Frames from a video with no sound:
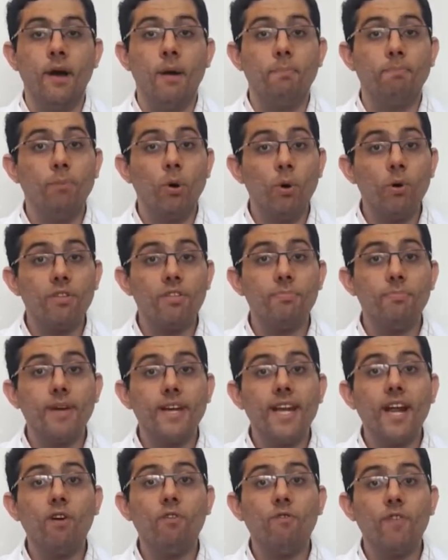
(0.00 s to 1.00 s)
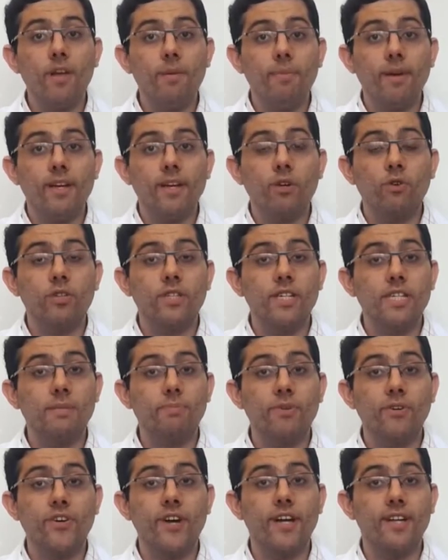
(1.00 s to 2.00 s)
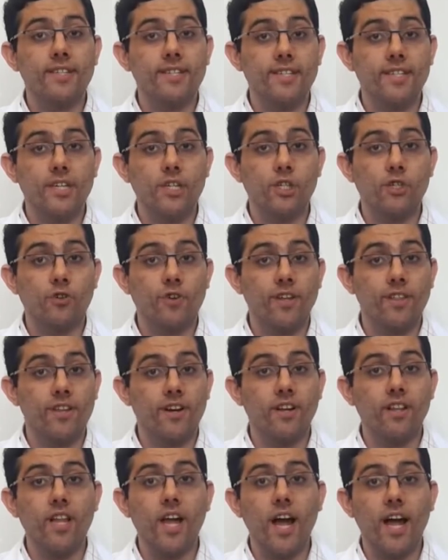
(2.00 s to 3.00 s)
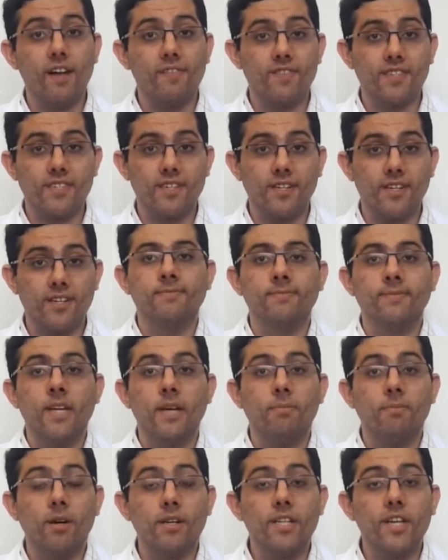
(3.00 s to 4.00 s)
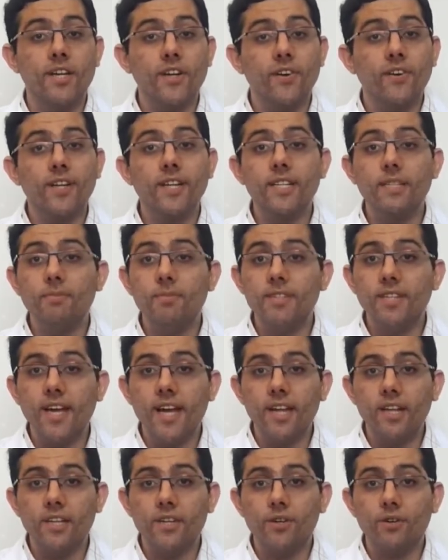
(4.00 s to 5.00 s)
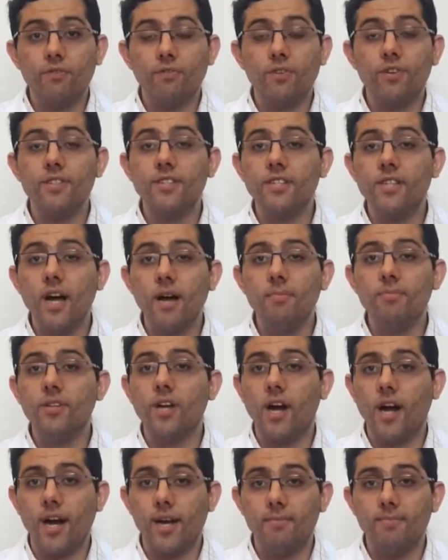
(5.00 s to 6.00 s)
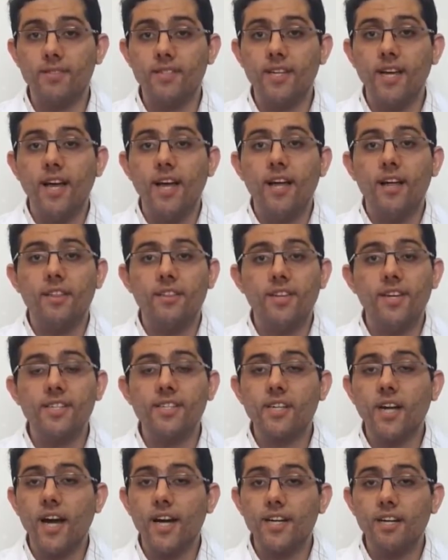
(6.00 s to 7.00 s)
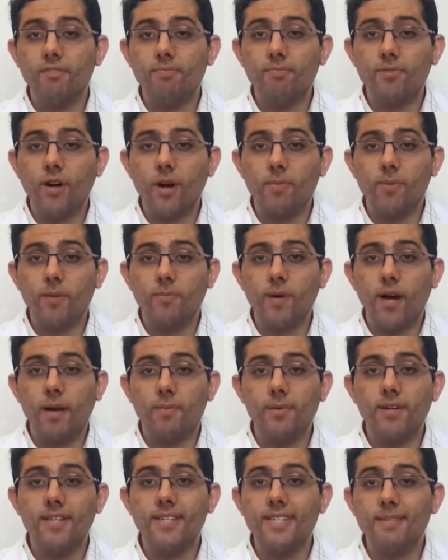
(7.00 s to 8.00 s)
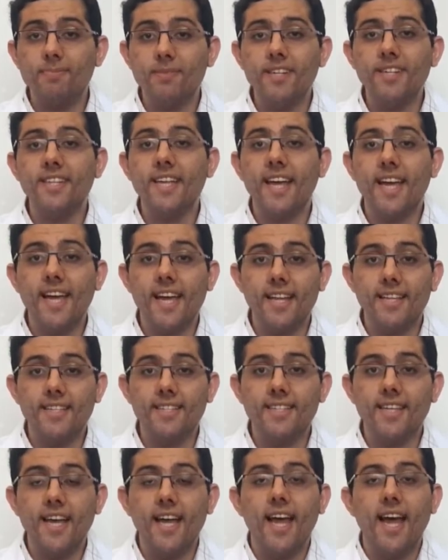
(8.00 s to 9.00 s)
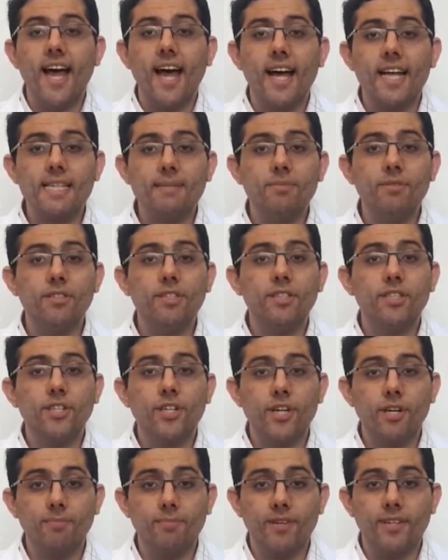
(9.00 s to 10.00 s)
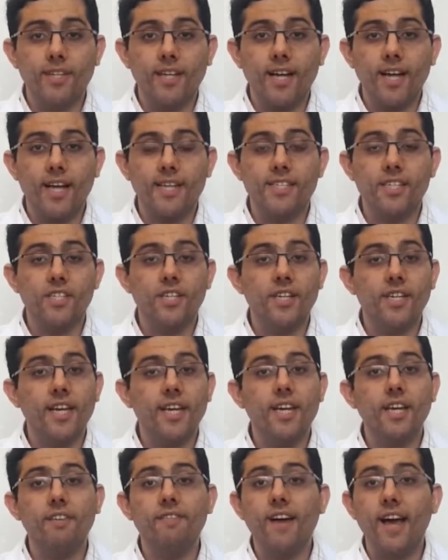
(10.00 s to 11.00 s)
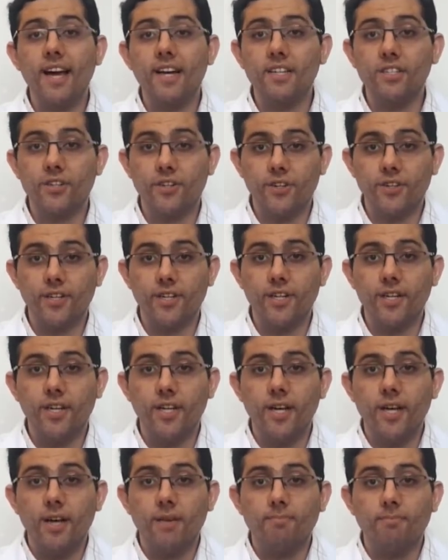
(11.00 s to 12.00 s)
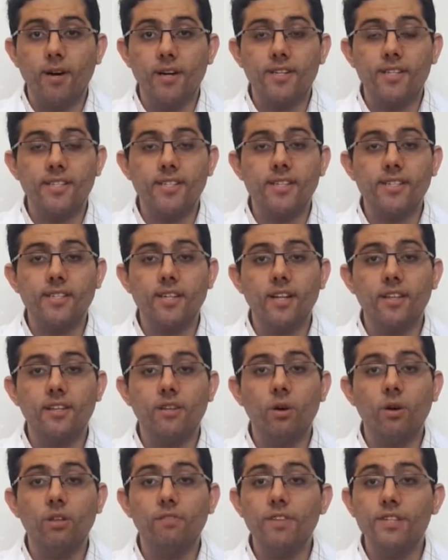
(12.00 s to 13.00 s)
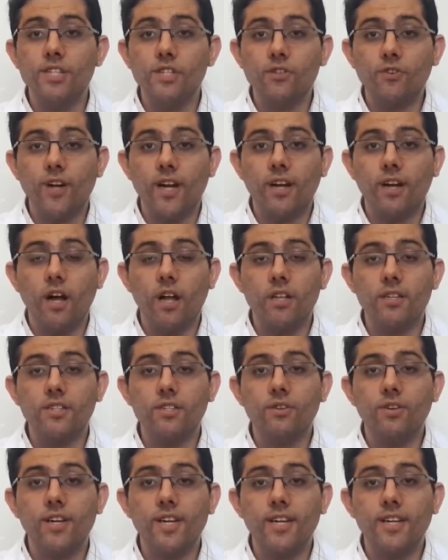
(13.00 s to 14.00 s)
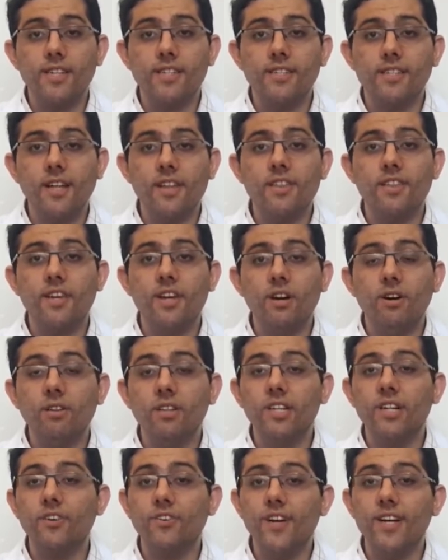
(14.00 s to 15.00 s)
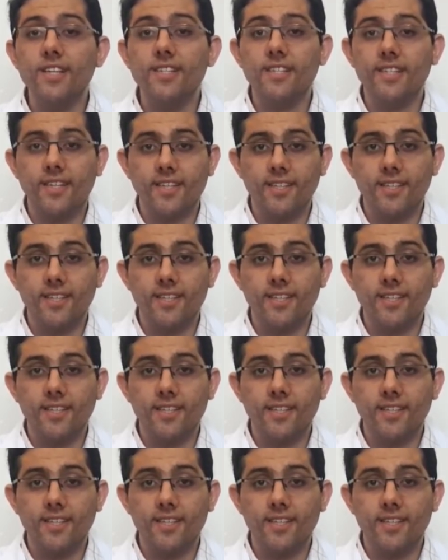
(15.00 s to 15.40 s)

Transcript: Both men and women could experience it during their lives. But here let me tell you, for sometimes this kind of problem, I mean split ends, has been determined as a genetic factor. But this is not always true, and also it is not the only reason.